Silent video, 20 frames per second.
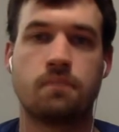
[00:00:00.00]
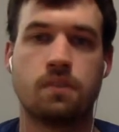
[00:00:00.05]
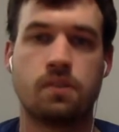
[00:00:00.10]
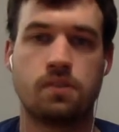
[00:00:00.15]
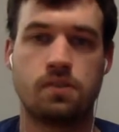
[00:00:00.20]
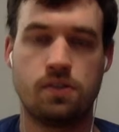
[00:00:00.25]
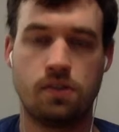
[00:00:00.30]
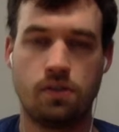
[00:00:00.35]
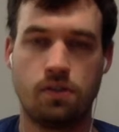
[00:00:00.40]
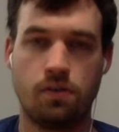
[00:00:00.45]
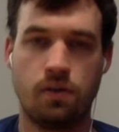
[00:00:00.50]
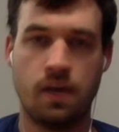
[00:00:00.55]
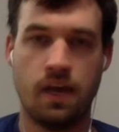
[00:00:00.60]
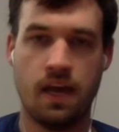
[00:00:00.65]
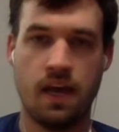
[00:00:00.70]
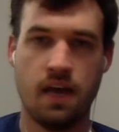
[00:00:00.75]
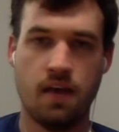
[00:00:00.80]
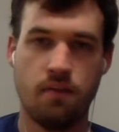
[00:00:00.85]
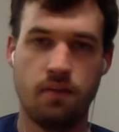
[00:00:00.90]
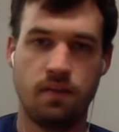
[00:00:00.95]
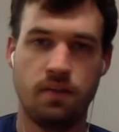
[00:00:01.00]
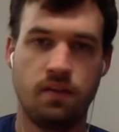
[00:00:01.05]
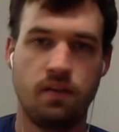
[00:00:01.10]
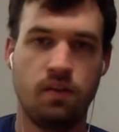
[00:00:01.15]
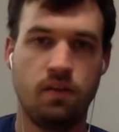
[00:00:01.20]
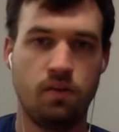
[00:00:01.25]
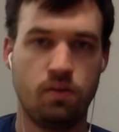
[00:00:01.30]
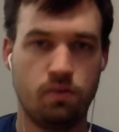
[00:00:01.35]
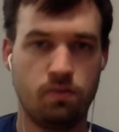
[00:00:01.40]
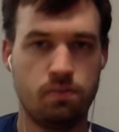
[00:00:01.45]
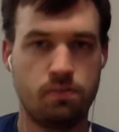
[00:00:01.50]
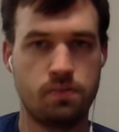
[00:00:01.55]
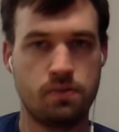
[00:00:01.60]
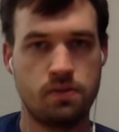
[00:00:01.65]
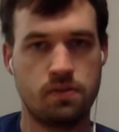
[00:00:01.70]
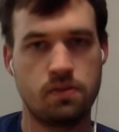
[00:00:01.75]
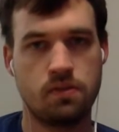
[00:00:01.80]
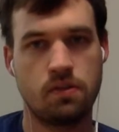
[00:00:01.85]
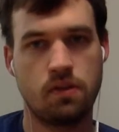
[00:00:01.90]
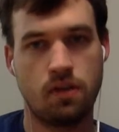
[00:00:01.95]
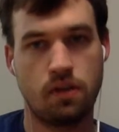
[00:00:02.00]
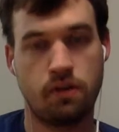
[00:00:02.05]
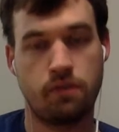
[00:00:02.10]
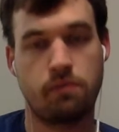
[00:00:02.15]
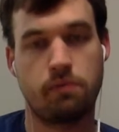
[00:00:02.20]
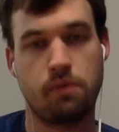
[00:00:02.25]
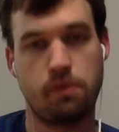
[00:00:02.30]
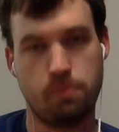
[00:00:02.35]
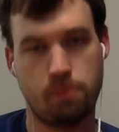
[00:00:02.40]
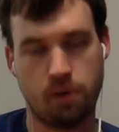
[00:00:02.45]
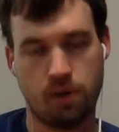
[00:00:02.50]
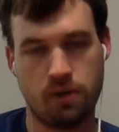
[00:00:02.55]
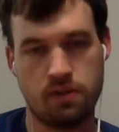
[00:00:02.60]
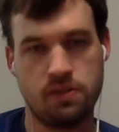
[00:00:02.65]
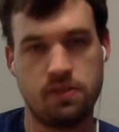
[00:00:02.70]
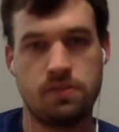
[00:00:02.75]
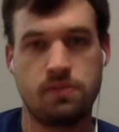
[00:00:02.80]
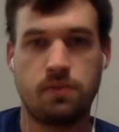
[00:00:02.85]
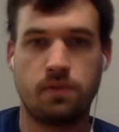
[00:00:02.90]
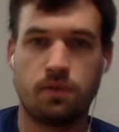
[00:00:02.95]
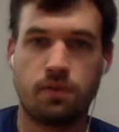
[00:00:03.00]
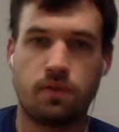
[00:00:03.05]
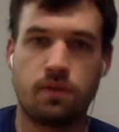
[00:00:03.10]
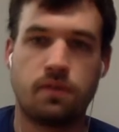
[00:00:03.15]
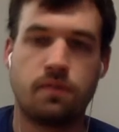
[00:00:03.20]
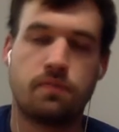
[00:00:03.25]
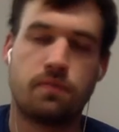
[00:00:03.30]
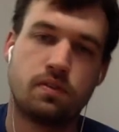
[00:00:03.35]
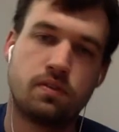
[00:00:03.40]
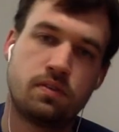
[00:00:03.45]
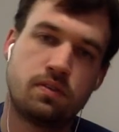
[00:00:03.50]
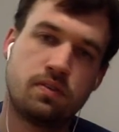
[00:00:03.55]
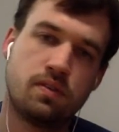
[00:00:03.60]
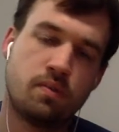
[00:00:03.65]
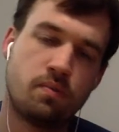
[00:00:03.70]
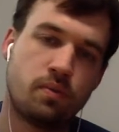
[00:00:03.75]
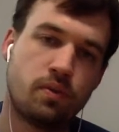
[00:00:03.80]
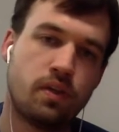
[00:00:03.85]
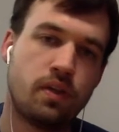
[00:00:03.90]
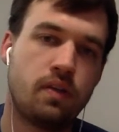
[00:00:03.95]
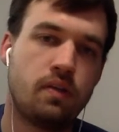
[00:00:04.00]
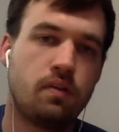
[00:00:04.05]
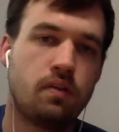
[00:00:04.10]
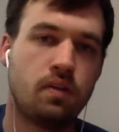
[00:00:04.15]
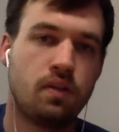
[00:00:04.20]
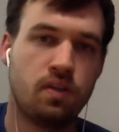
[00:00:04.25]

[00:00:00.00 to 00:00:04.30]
So habit loops are three parts as we learned in the first summary: